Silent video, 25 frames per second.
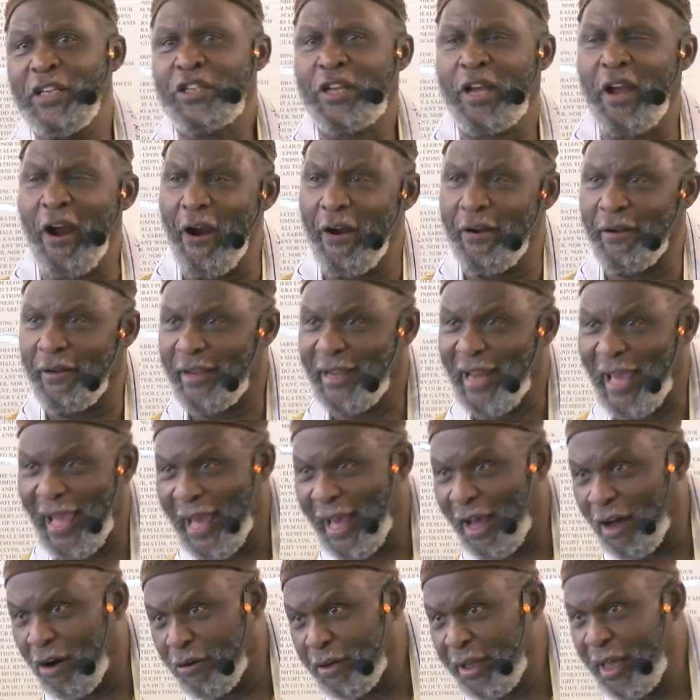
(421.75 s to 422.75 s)
skirting
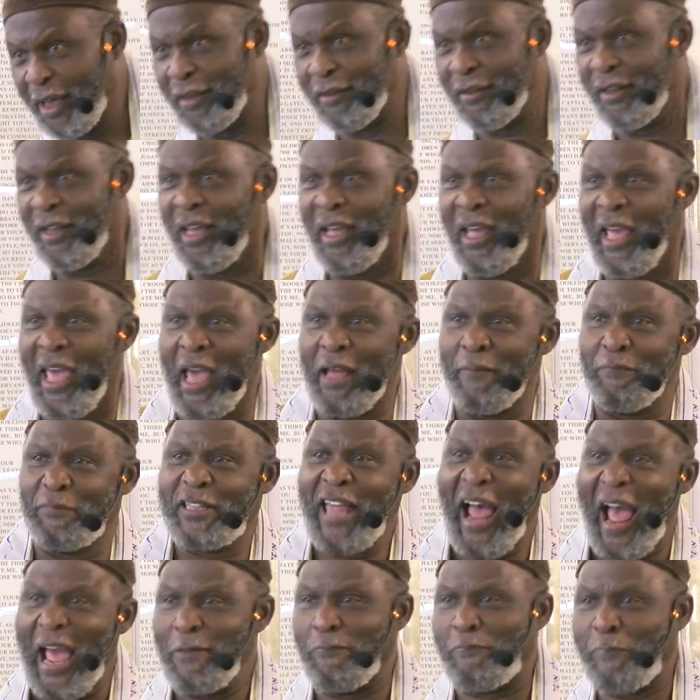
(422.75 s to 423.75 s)
down and
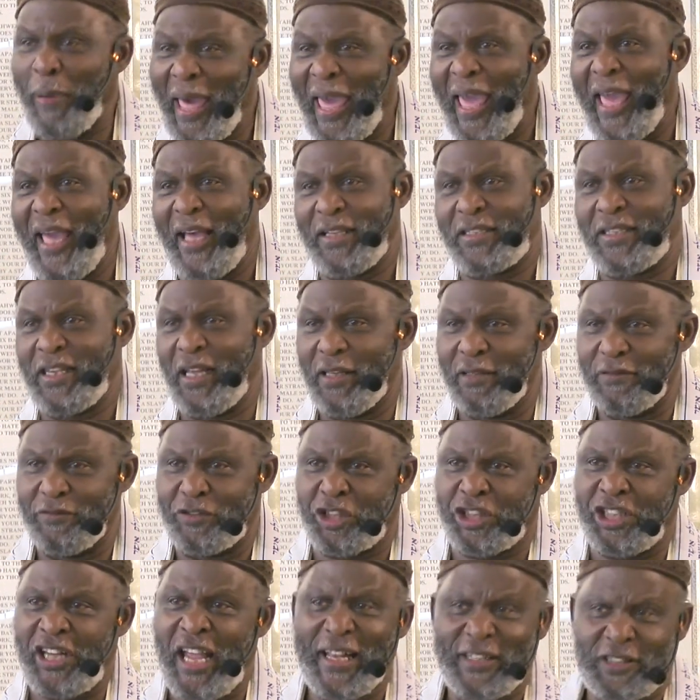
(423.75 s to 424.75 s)
tight pants and
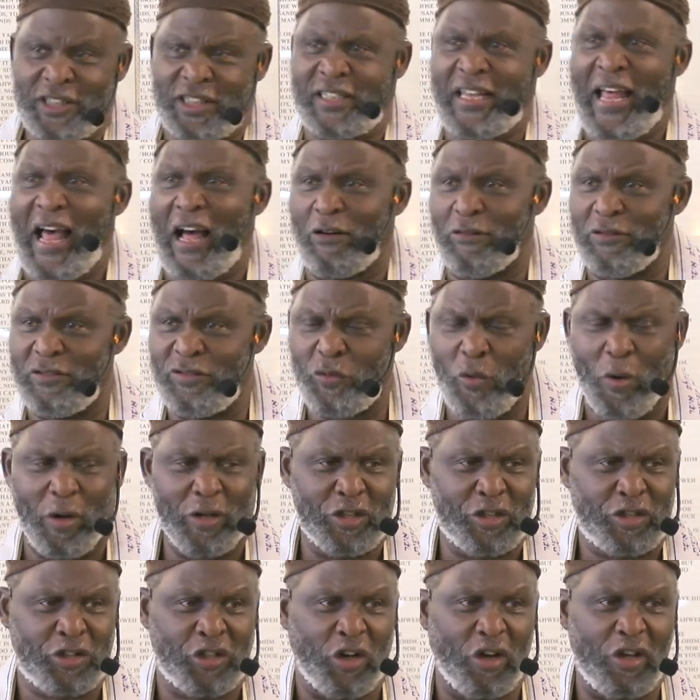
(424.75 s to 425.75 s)
shirts out, and you
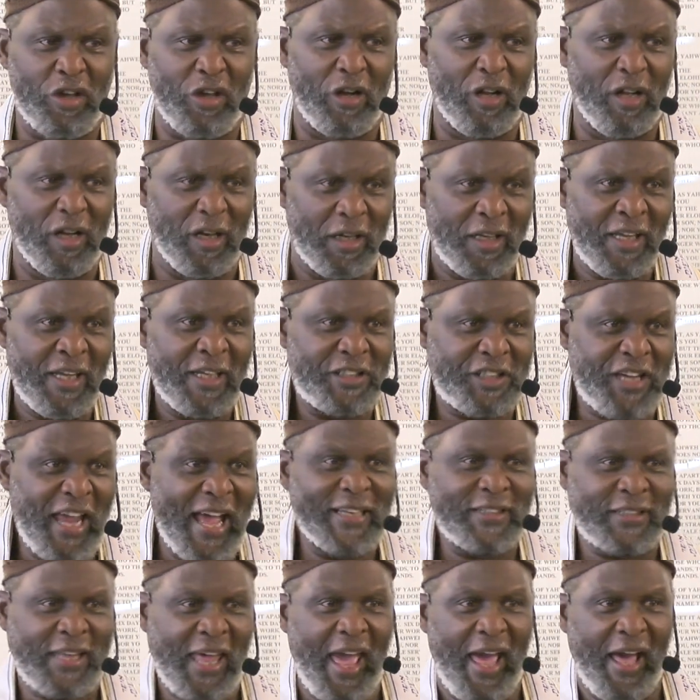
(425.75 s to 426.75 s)
want to show your little
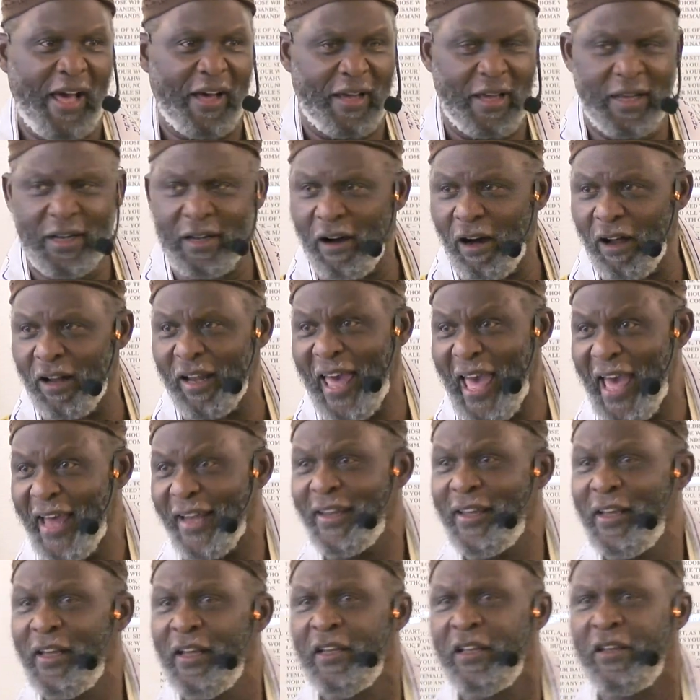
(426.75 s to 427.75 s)
chest hair and all that,
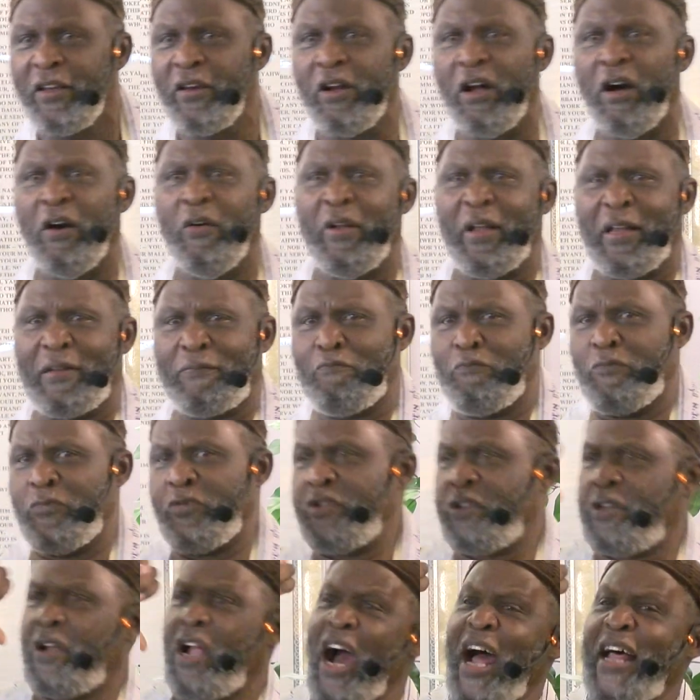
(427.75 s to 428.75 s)
you know, and
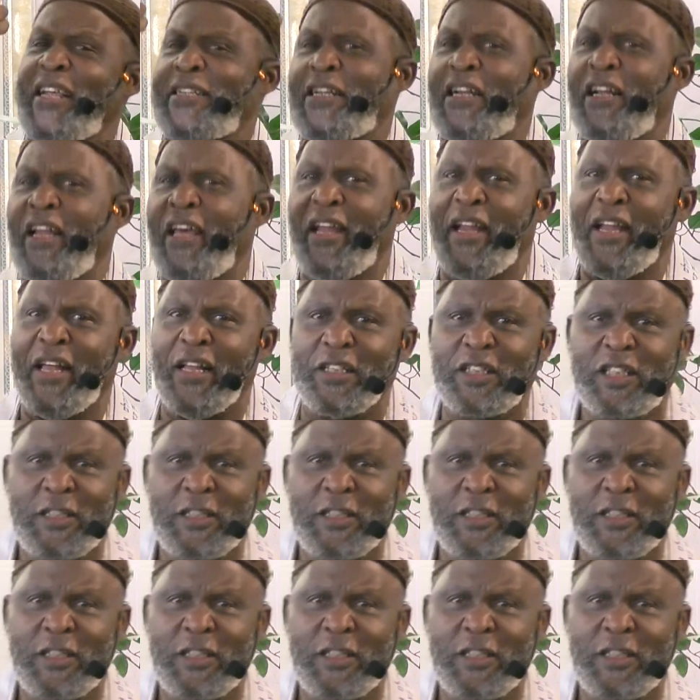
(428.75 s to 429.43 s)
guzzling and